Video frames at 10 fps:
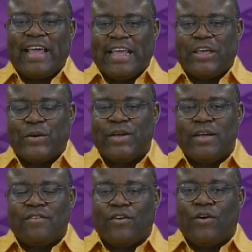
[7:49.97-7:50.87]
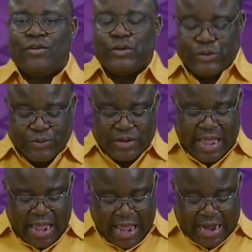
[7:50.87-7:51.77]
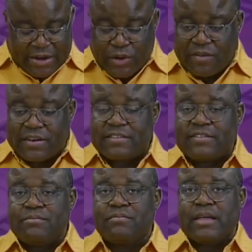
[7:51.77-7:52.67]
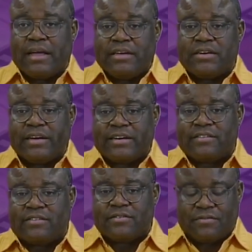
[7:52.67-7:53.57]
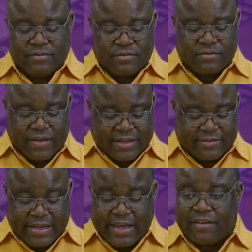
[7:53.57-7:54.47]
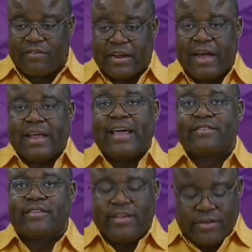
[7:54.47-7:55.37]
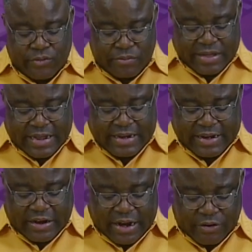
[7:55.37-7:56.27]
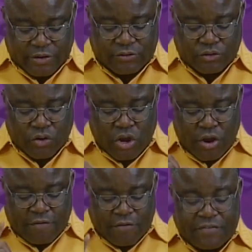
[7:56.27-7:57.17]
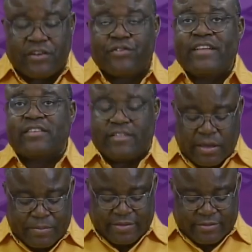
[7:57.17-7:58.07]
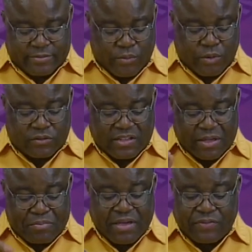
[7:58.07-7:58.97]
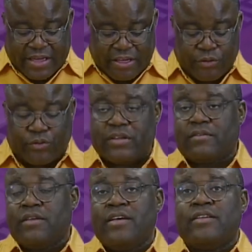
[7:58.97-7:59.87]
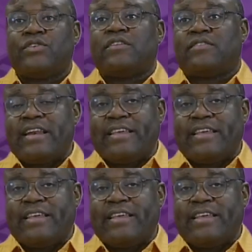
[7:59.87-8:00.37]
thank you for all you do, and whatever the team, agrees to find together for our guests, we'll be getting across to you. For Victory Entertainment, we want to say a big thank you to the TED